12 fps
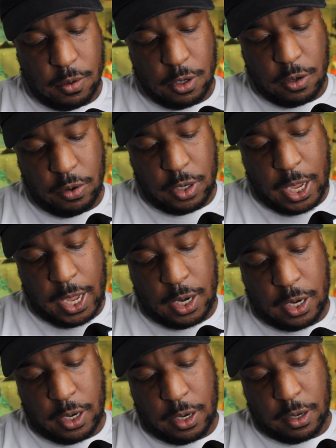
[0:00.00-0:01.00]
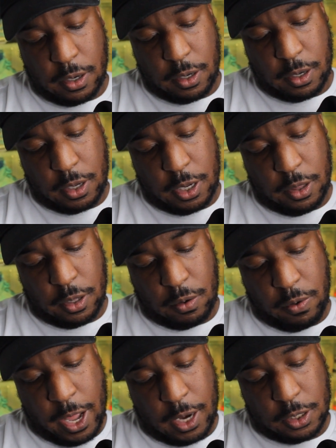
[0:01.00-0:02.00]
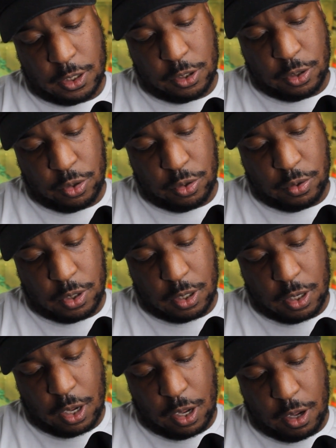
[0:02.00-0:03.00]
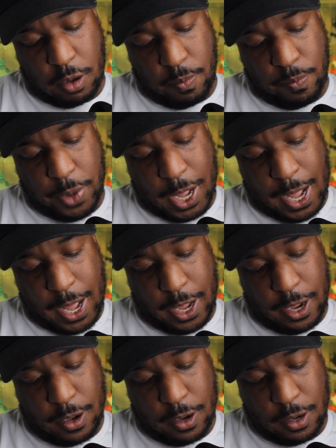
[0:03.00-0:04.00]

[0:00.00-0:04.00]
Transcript: created in the gratitude by,